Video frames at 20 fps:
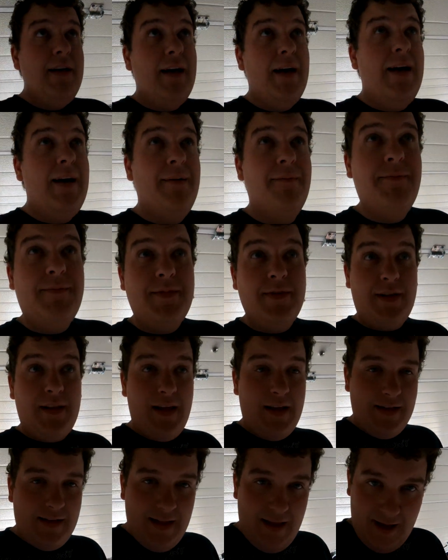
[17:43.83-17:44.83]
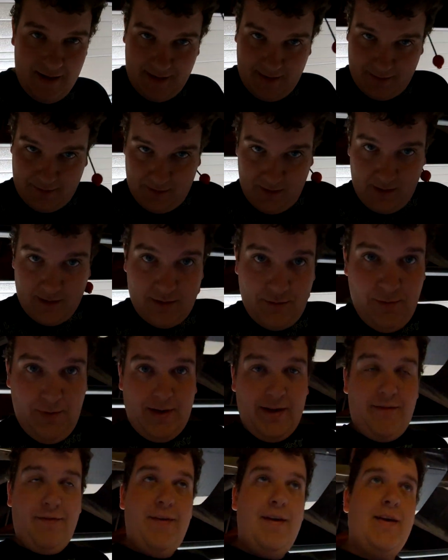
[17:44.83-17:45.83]
So that's that. That was a nice
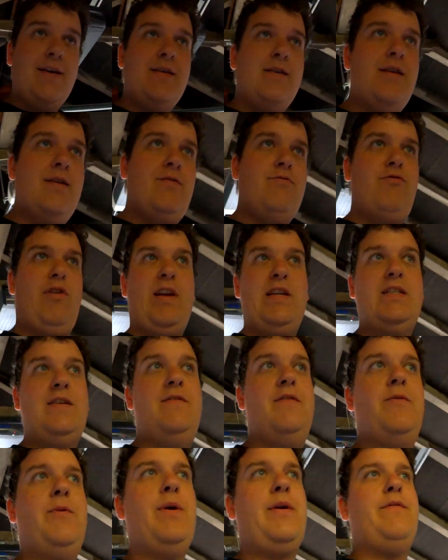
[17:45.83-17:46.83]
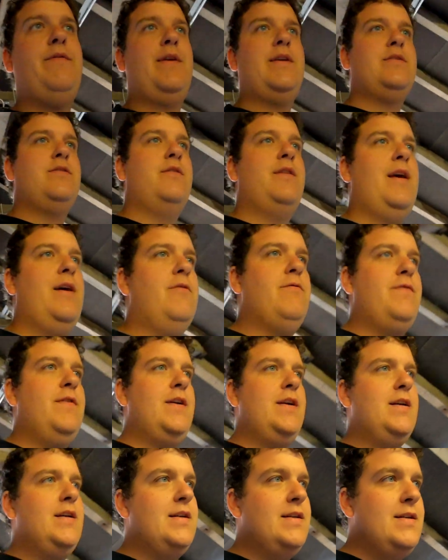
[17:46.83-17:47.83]
quick fix, a relatively quick fix on the Alfa.